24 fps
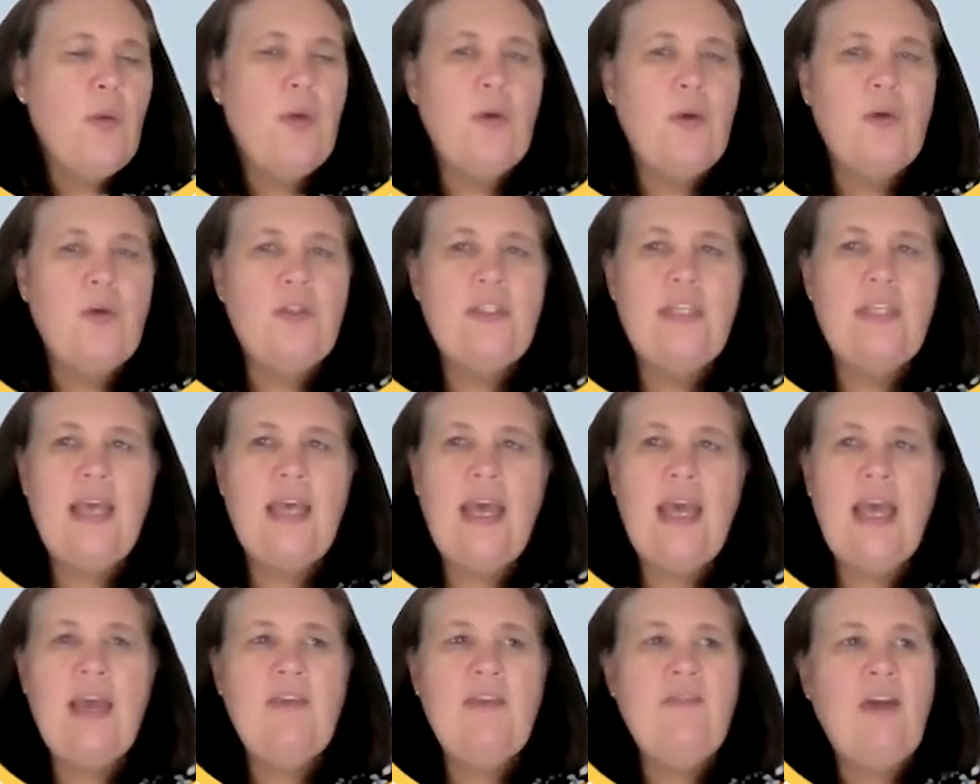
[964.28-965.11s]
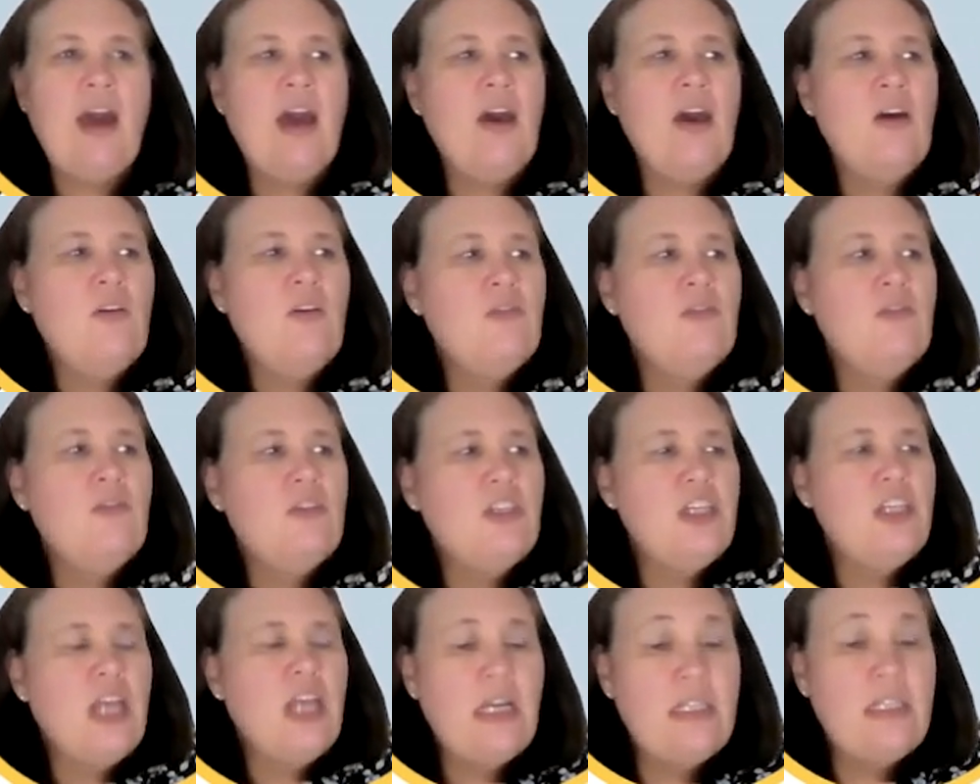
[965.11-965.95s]
We also have our
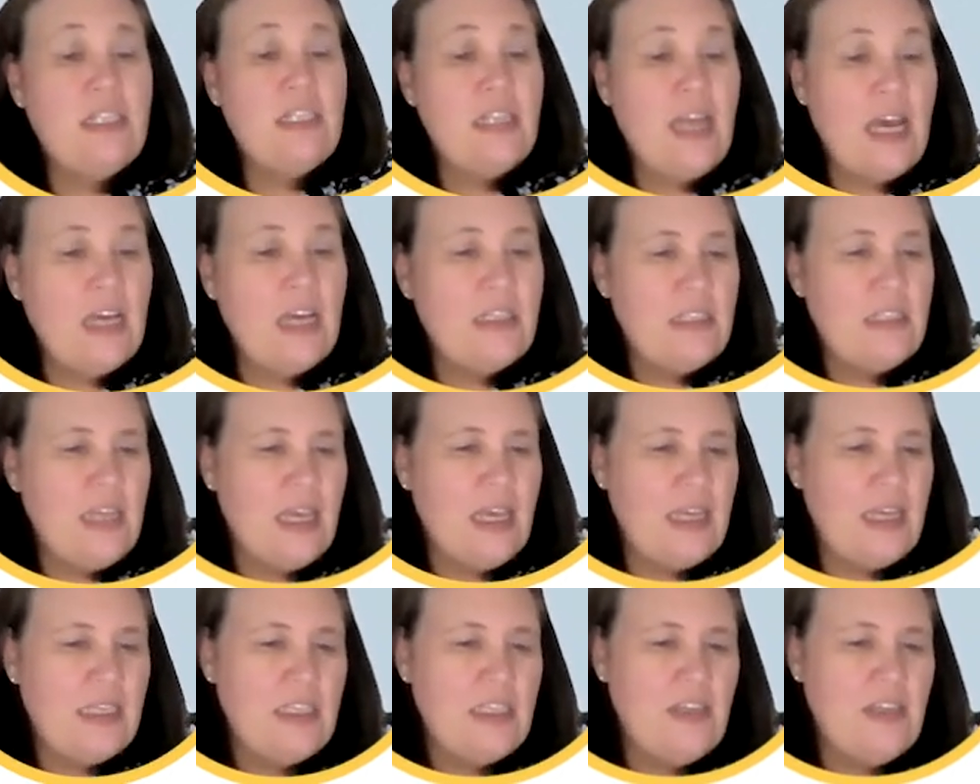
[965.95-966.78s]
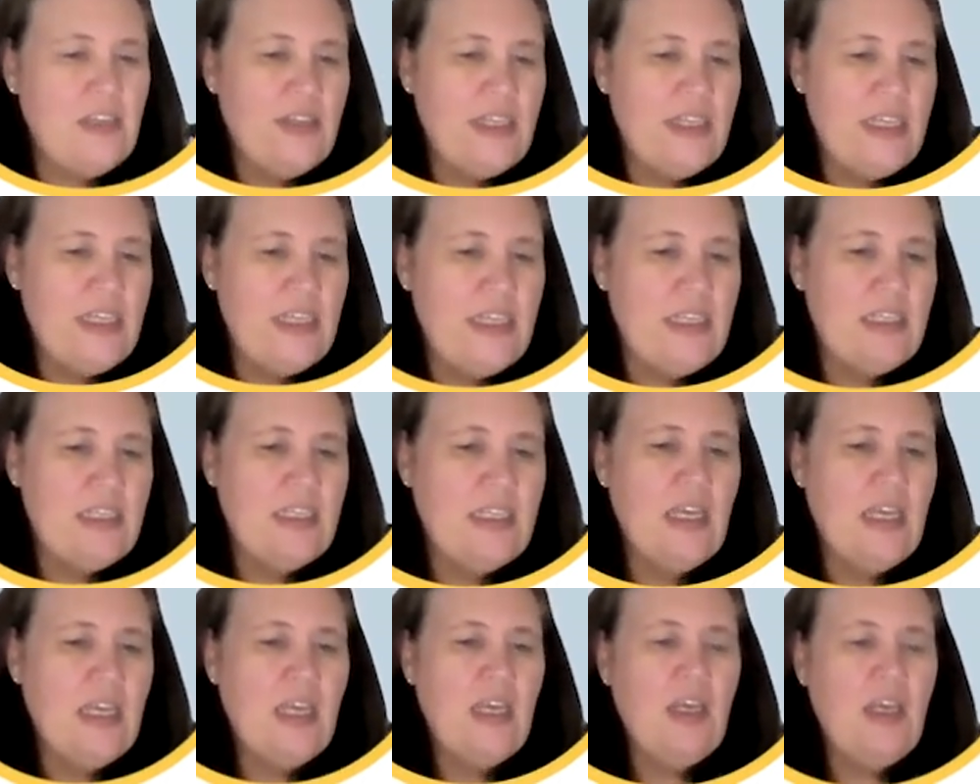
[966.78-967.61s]
shout it out
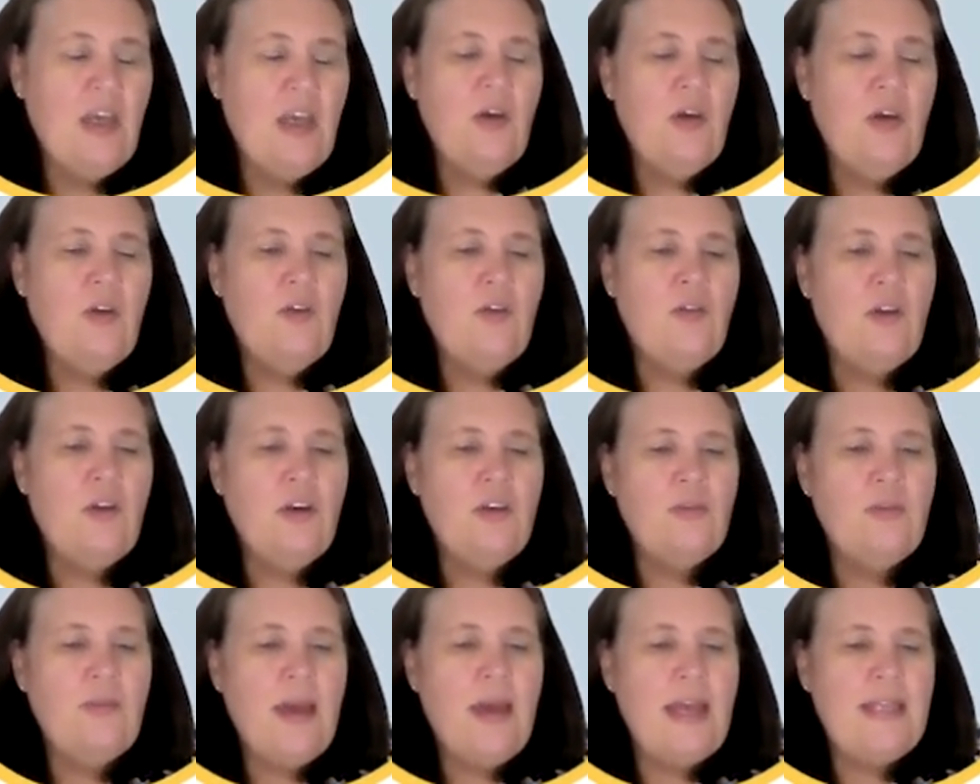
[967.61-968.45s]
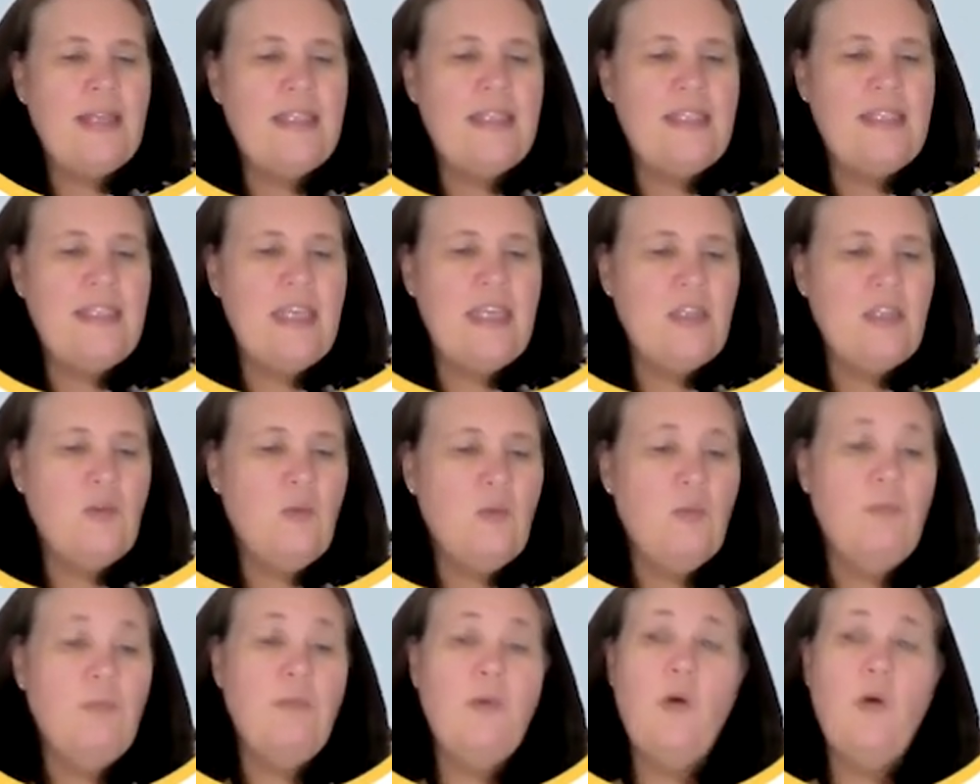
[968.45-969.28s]
activities. Growth mindset.
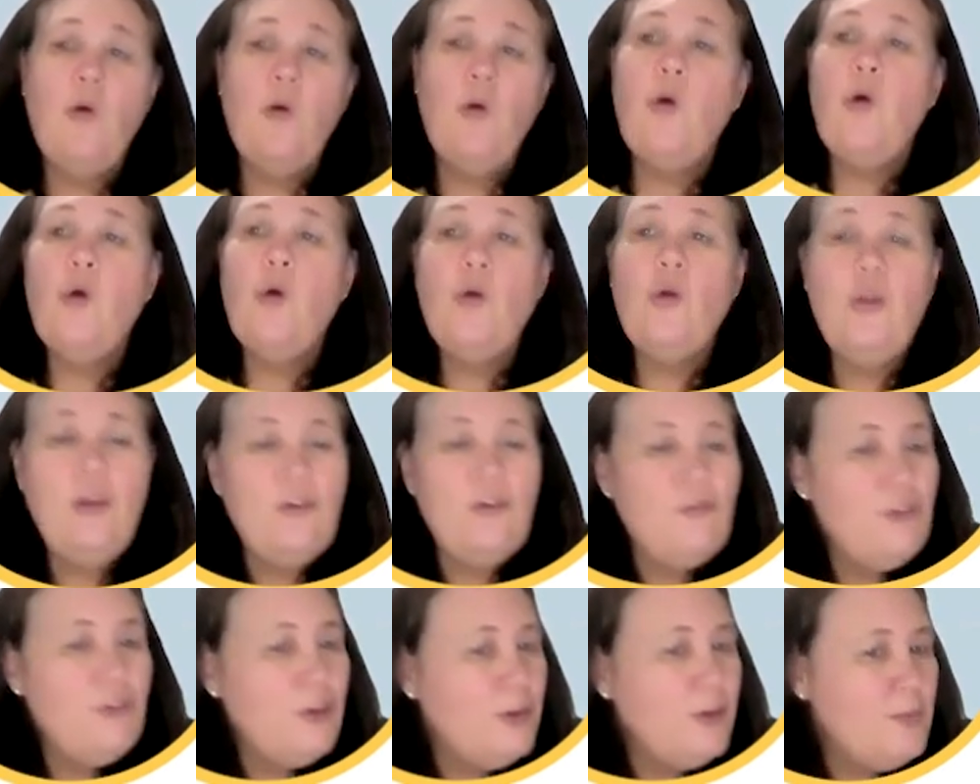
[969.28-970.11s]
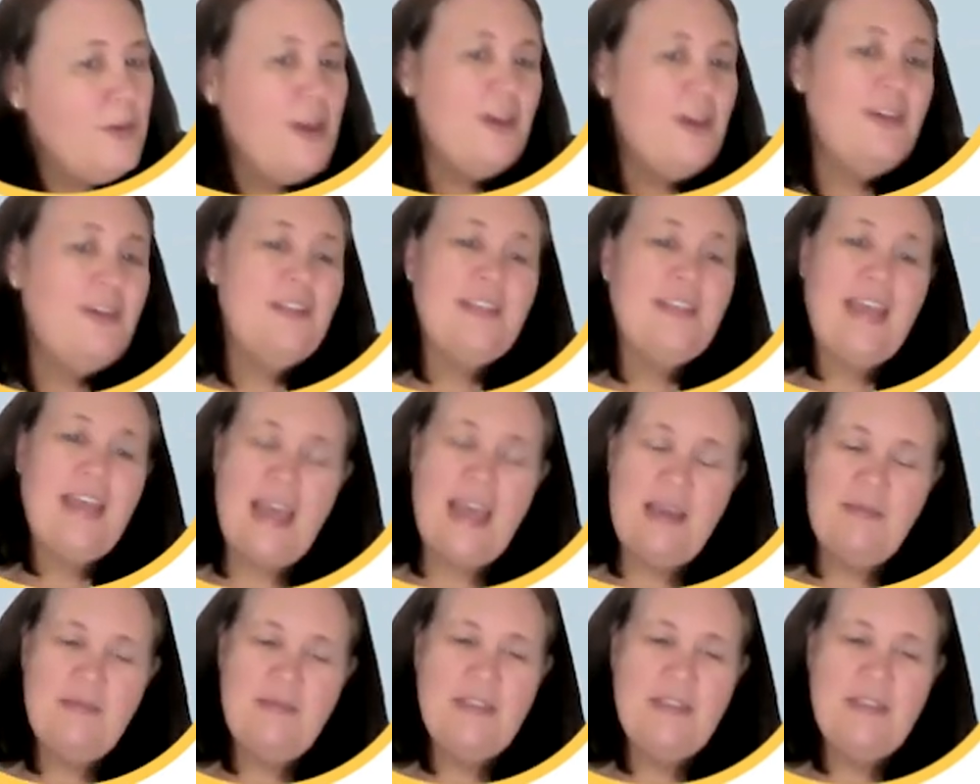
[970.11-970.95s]
All of Lumio's
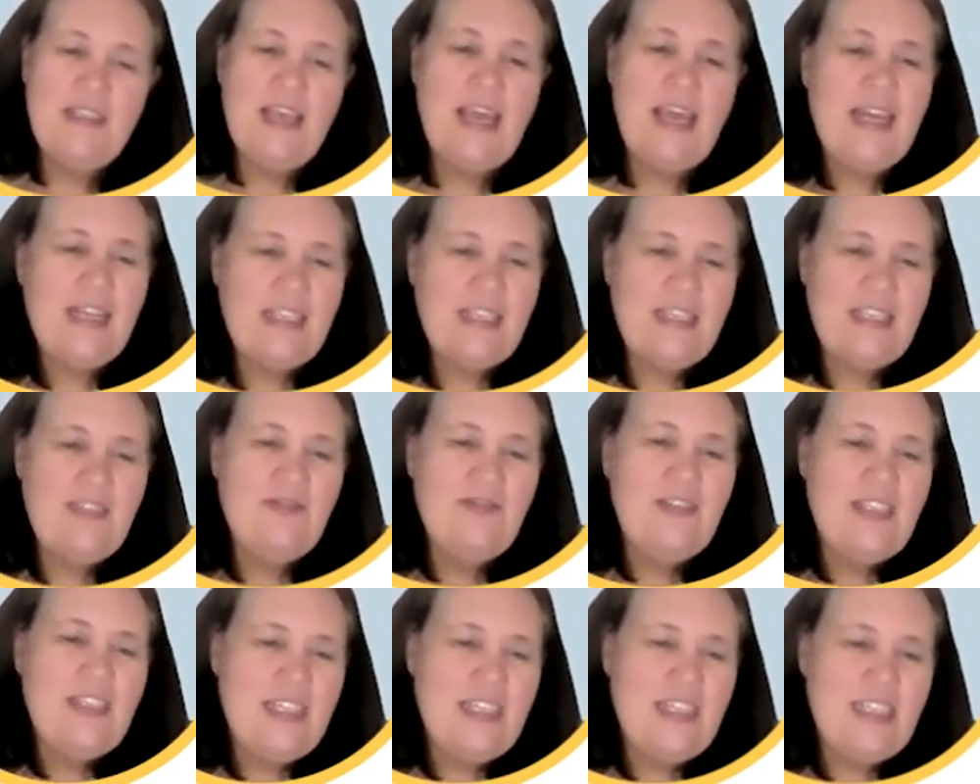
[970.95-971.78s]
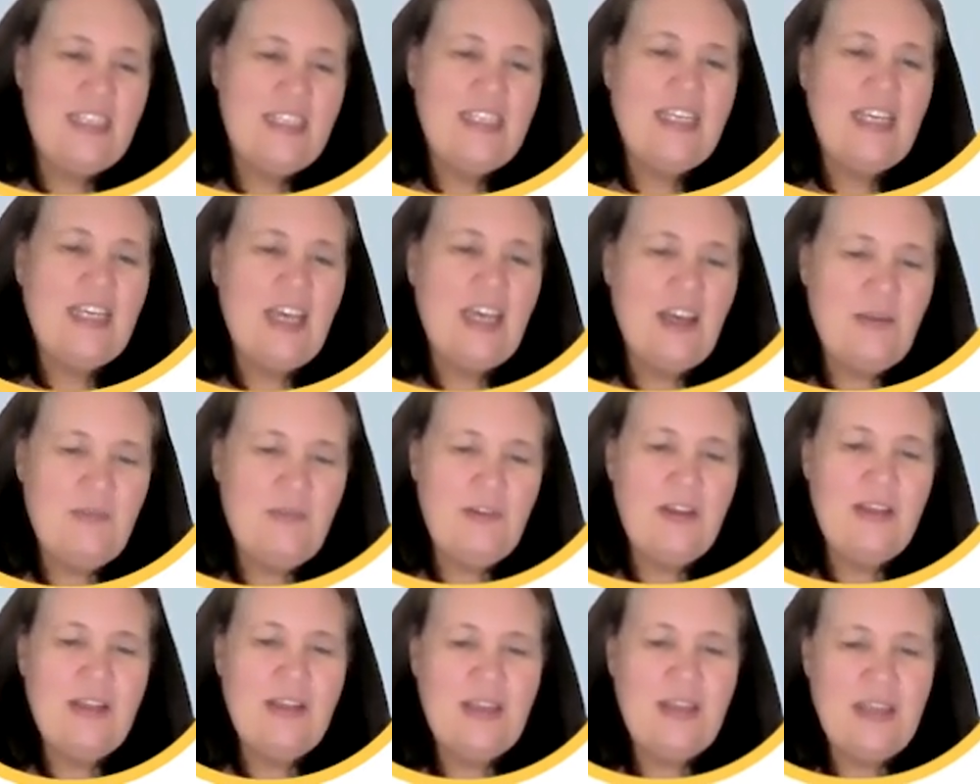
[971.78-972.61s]
games and activities
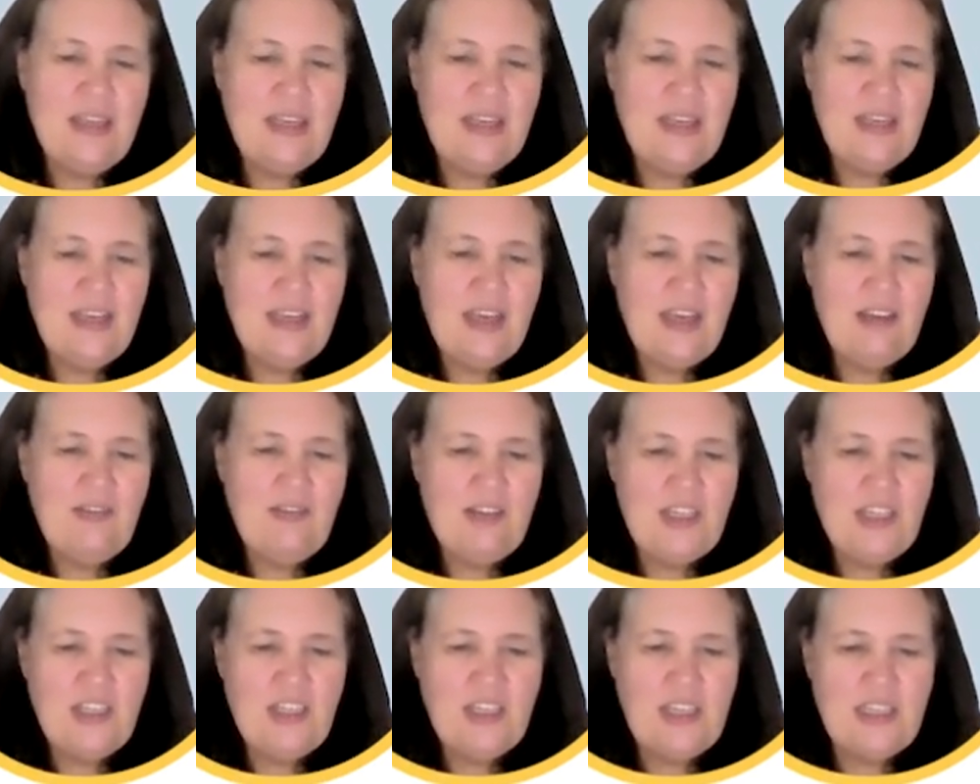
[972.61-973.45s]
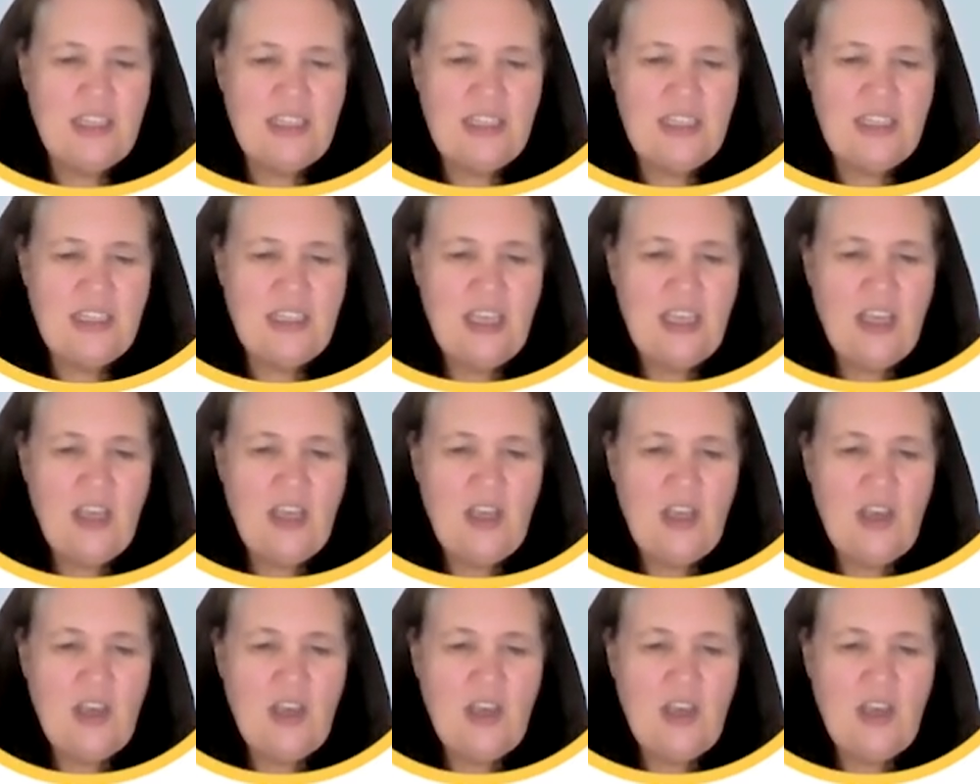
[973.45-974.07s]
encourage this.